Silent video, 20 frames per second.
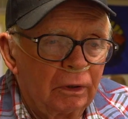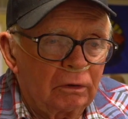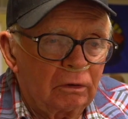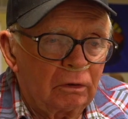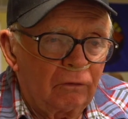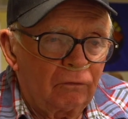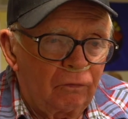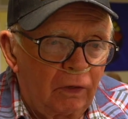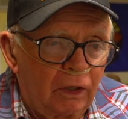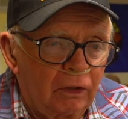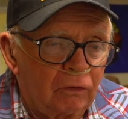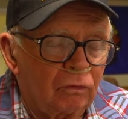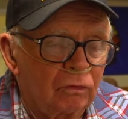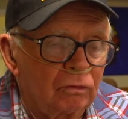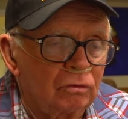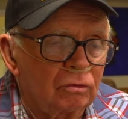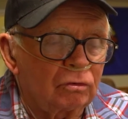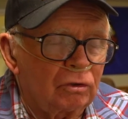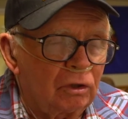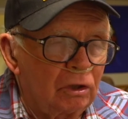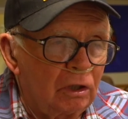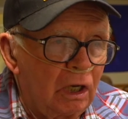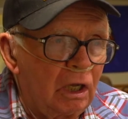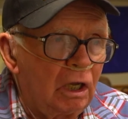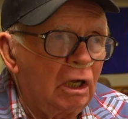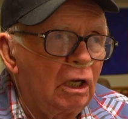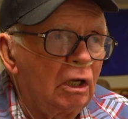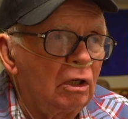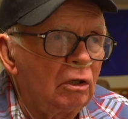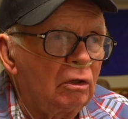The veterans
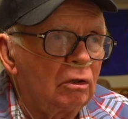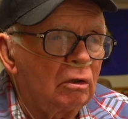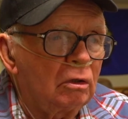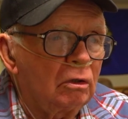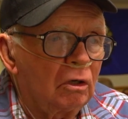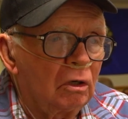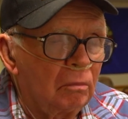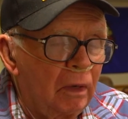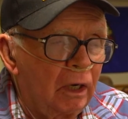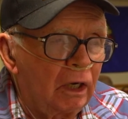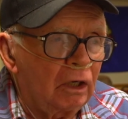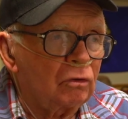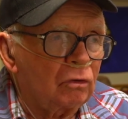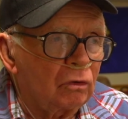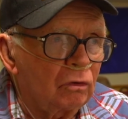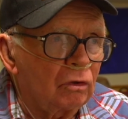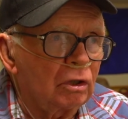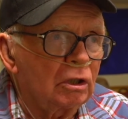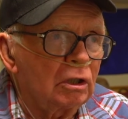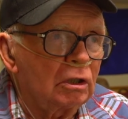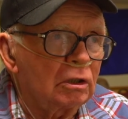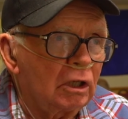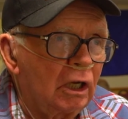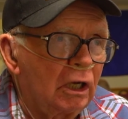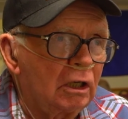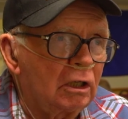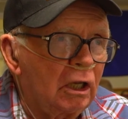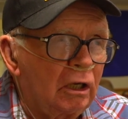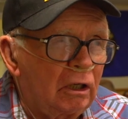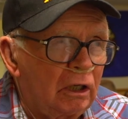need to make sure that
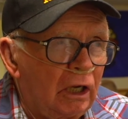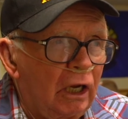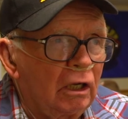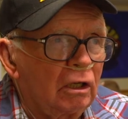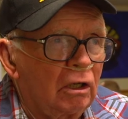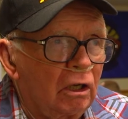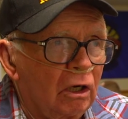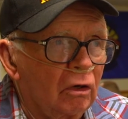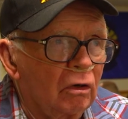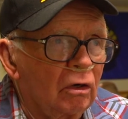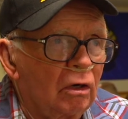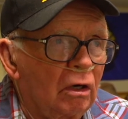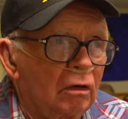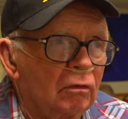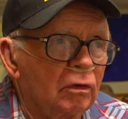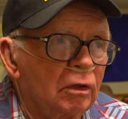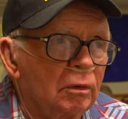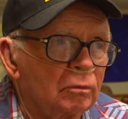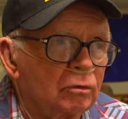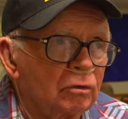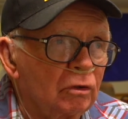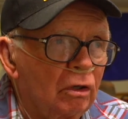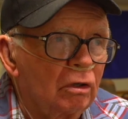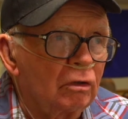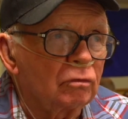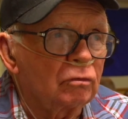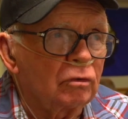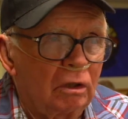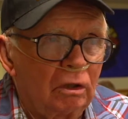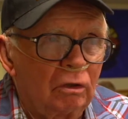they could take care of
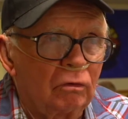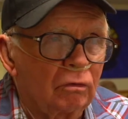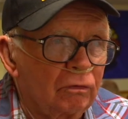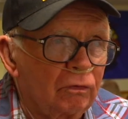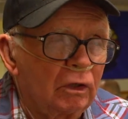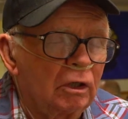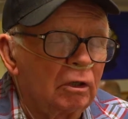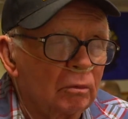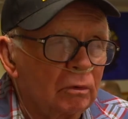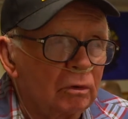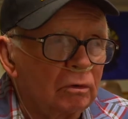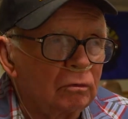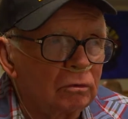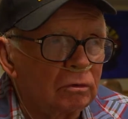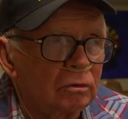themselves and their families.